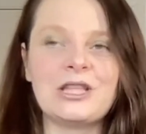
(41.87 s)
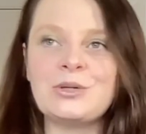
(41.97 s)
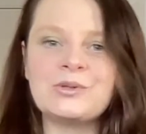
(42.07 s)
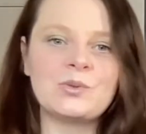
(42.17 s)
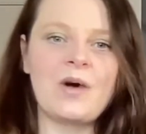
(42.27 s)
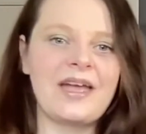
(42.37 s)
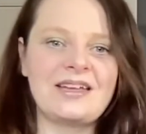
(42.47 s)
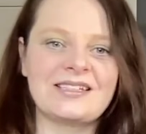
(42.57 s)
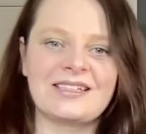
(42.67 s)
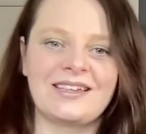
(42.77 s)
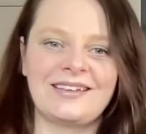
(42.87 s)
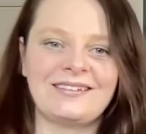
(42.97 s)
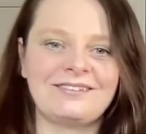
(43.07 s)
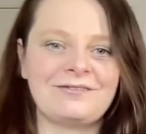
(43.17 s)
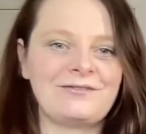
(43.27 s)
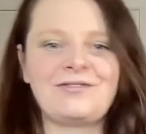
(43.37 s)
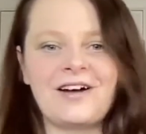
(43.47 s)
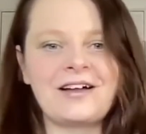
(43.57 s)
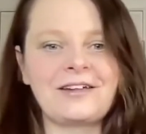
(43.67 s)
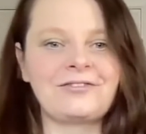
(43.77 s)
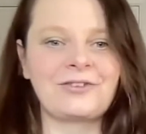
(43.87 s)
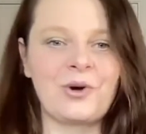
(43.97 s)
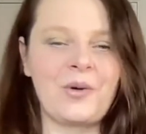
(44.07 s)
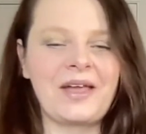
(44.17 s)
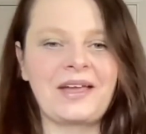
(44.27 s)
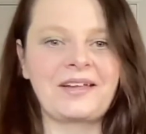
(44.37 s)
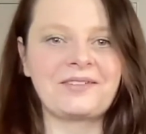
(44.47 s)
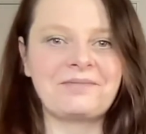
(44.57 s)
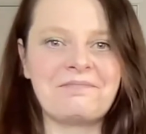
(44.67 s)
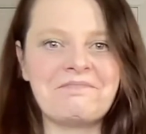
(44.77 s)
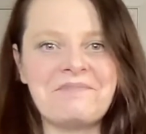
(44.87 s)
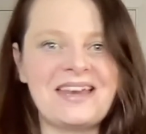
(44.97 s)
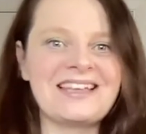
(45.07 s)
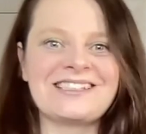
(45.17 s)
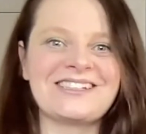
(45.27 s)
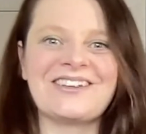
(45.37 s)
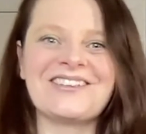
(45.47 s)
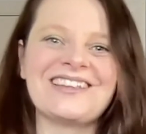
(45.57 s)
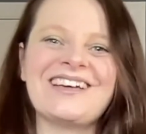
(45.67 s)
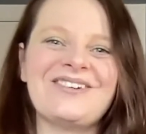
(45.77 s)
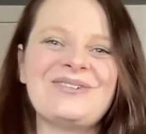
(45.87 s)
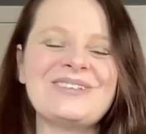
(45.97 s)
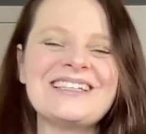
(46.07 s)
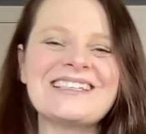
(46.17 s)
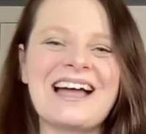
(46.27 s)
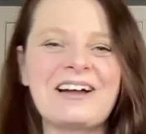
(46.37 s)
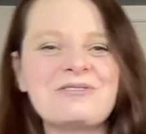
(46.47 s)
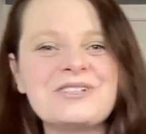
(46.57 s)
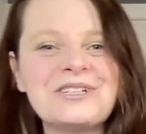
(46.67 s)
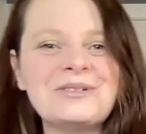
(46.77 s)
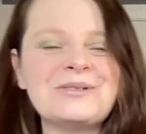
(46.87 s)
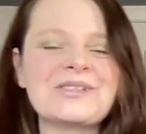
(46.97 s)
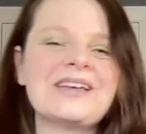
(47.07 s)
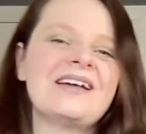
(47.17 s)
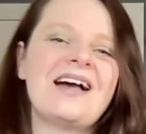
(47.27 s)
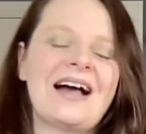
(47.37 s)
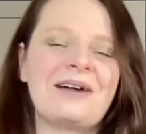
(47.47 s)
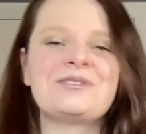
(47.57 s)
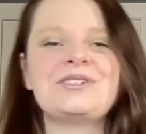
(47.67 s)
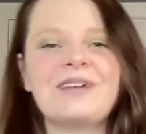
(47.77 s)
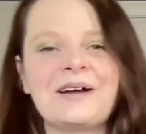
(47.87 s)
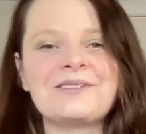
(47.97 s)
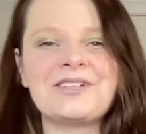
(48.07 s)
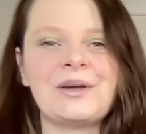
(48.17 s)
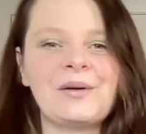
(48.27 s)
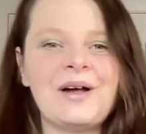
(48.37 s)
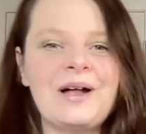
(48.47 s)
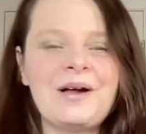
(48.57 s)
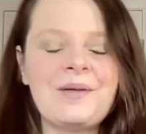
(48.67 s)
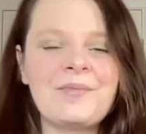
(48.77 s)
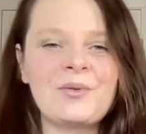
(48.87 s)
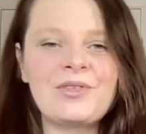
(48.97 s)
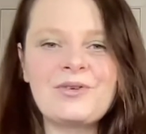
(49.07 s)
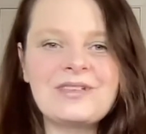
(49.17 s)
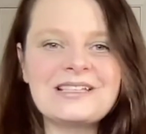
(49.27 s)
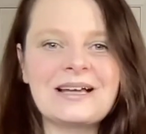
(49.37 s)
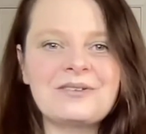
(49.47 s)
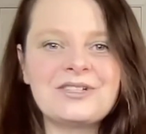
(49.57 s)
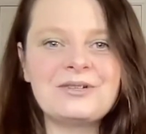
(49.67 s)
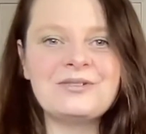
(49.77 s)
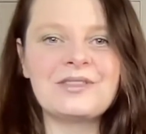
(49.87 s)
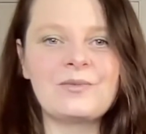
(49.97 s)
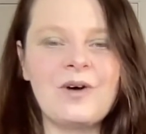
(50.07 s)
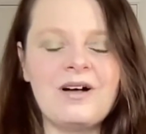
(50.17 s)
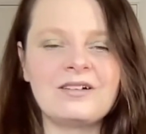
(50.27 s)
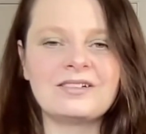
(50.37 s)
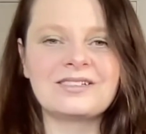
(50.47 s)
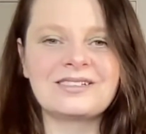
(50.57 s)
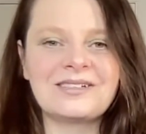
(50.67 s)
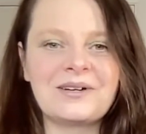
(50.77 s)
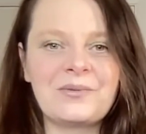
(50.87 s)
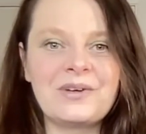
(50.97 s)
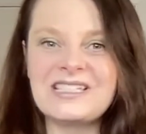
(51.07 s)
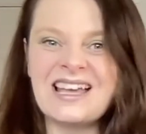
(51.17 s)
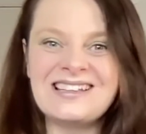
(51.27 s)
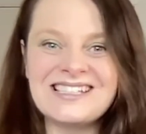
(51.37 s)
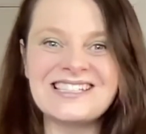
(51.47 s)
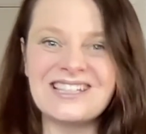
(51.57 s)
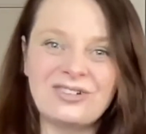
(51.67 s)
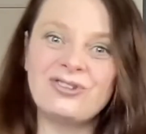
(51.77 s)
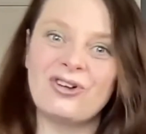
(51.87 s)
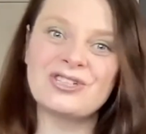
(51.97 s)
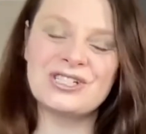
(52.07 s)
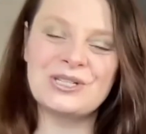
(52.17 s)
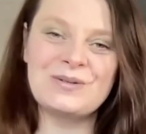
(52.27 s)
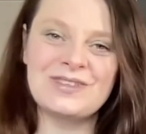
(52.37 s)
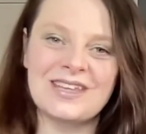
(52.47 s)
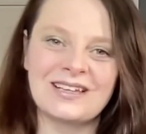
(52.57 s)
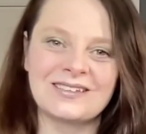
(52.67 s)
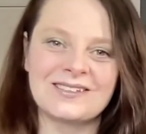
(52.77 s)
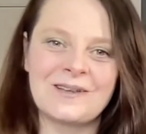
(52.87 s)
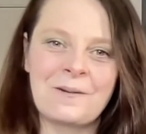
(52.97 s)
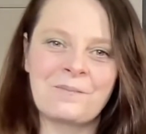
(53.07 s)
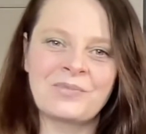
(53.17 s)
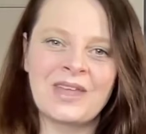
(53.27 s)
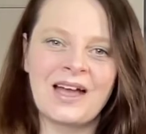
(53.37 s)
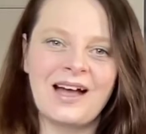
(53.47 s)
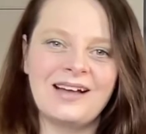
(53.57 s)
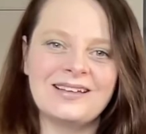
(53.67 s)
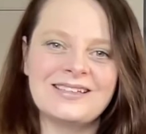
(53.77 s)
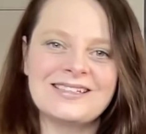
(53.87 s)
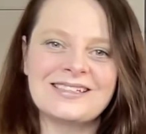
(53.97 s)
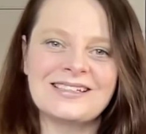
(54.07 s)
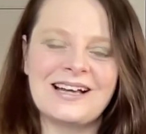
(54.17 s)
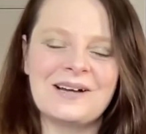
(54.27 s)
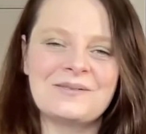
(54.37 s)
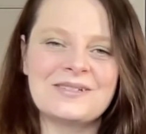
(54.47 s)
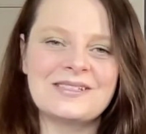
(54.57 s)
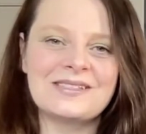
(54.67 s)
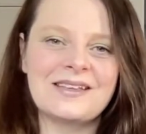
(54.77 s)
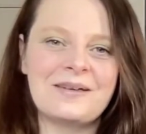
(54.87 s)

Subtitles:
lose weight in 5 quick minutes, you know, all these how-tos, how-to. But with all these how-tos in the world, we tend still not to do things. And I was